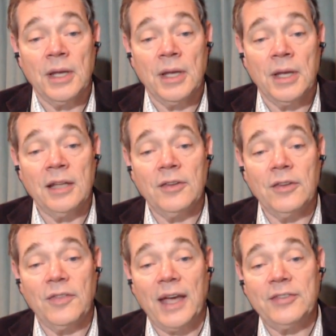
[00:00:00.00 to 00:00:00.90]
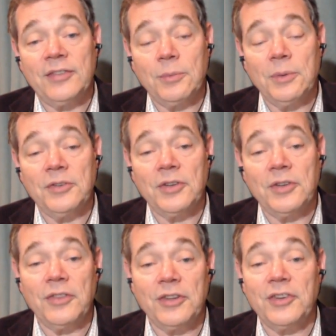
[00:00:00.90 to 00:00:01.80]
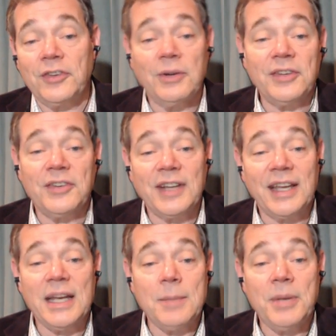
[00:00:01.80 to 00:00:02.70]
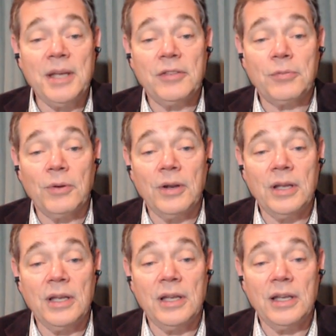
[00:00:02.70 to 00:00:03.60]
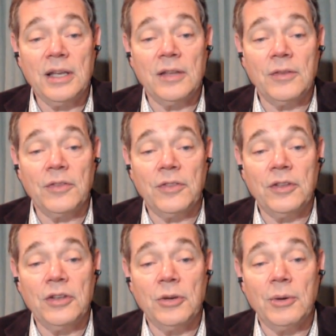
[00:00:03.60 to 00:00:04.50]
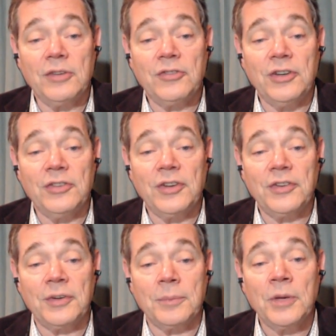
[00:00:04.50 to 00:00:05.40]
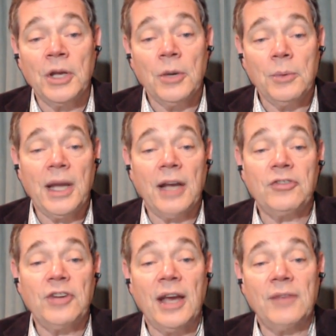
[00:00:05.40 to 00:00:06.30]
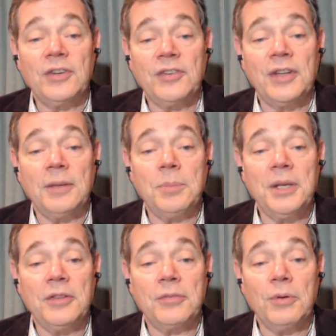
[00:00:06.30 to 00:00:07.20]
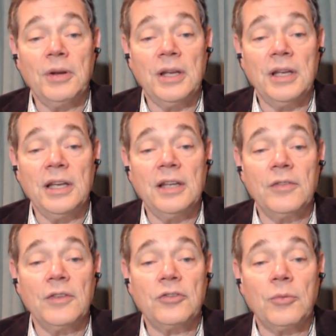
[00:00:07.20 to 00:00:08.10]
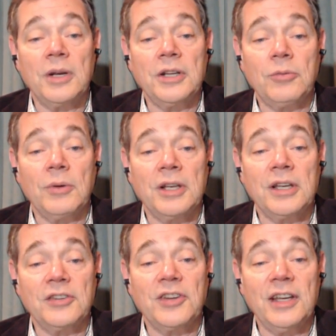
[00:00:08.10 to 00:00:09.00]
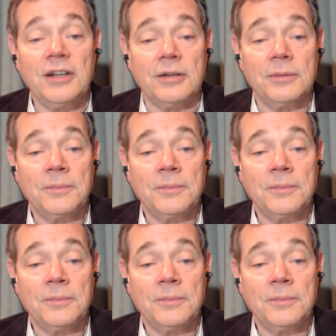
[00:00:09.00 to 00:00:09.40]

And that's the reason, since there isn't any P3 in the UHD system, we actually have to send P3 in the 20/20 container.